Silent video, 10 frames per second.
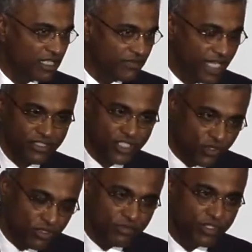if that's the
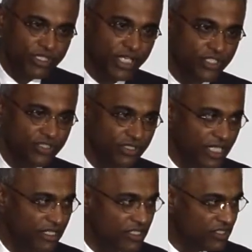only mutation
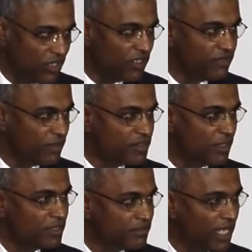and it's not from
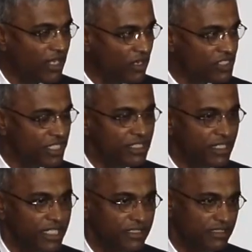someone biologically
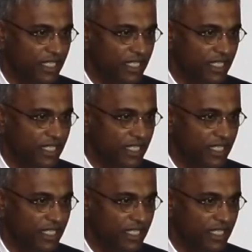related,